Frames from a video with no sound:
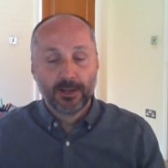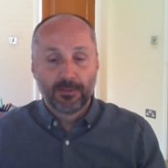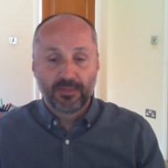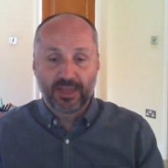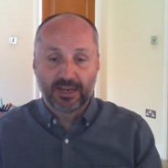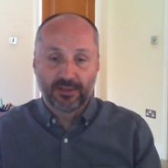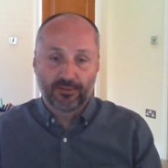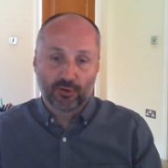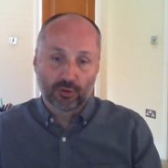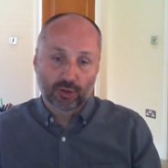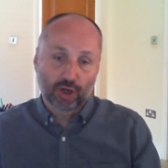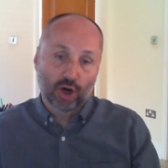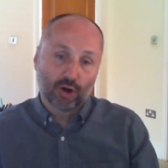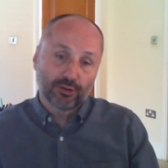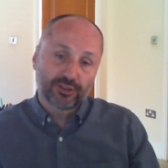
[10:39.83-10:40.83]
then if your
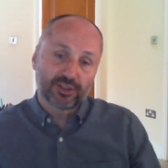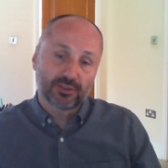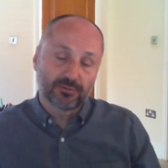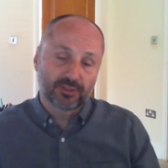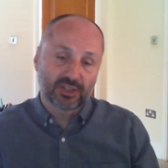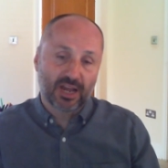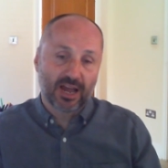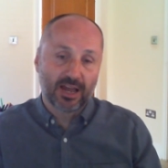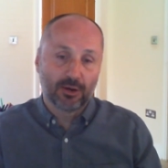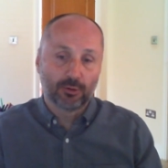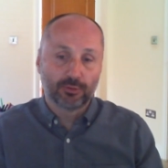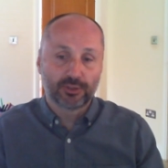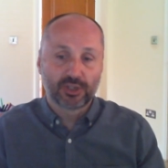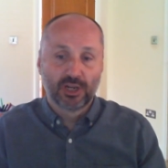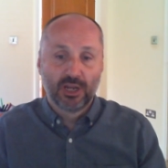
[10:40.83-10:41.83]
cost of
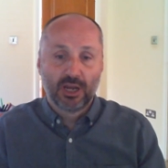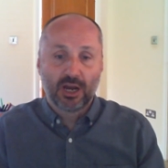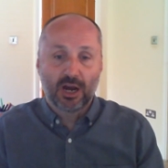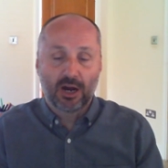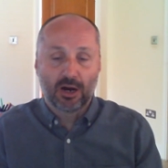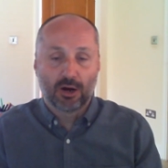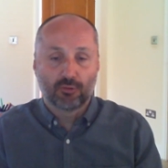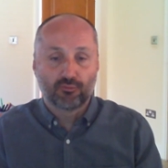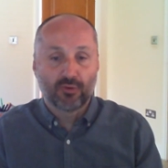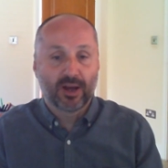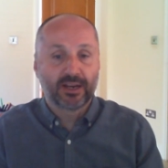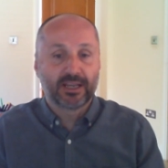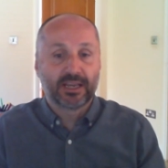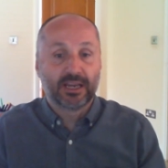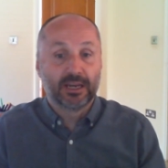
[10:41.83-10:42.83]
sales are
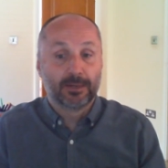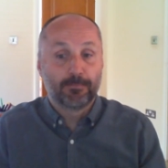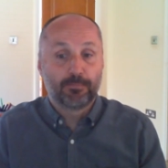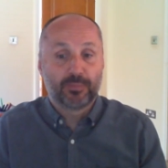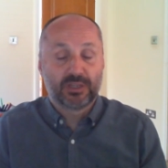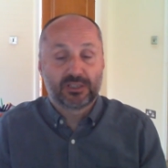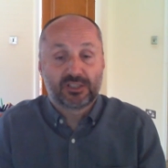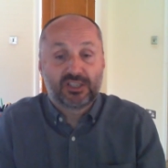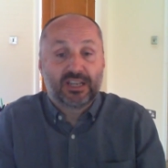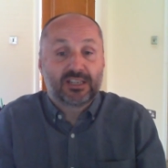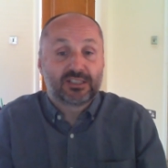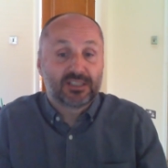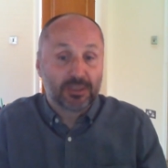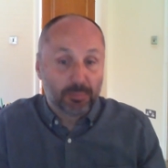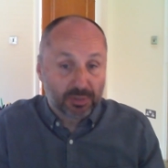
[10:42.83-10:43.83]
running at
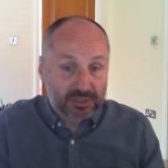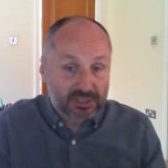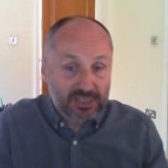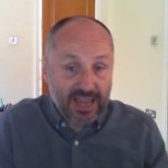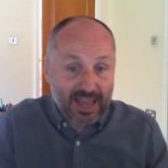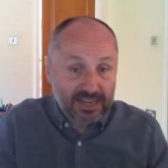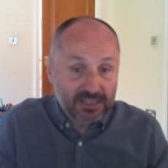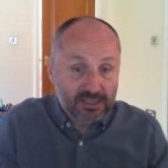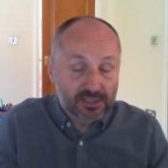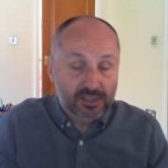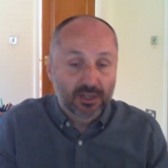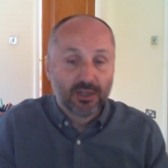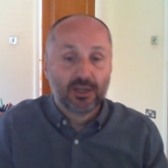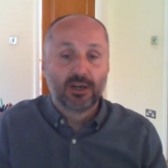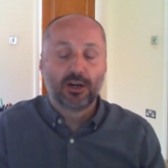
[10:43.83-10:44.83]
60%
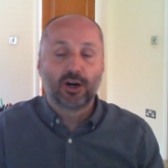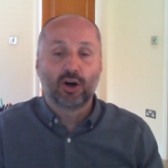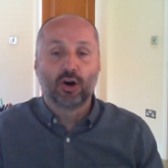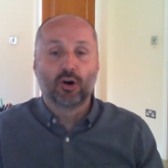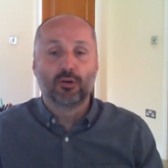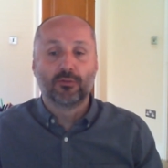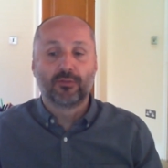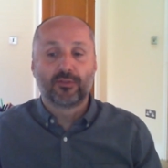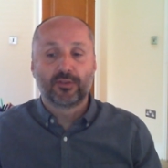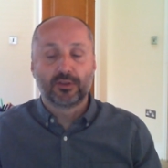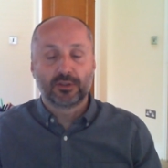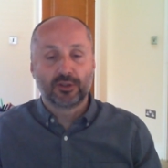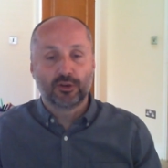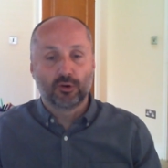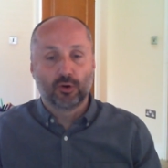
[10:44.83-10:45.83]
of
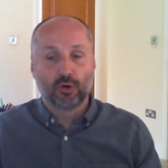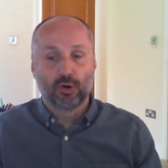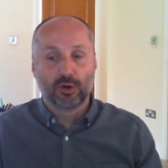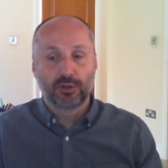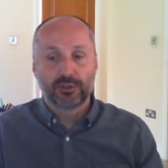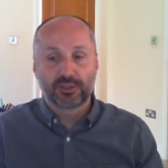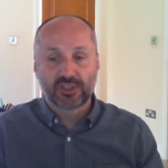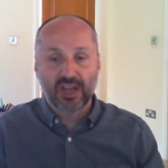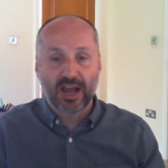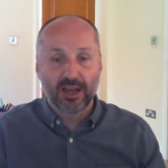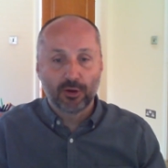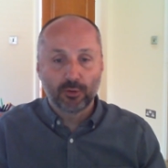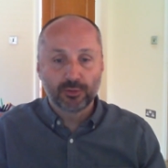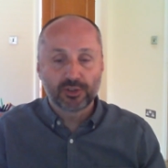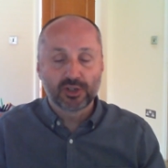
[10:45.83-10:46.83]
your
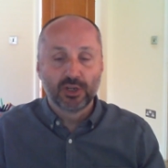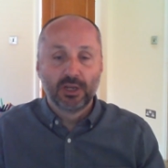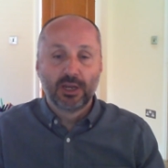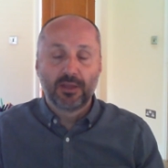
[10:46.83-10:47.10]
sales,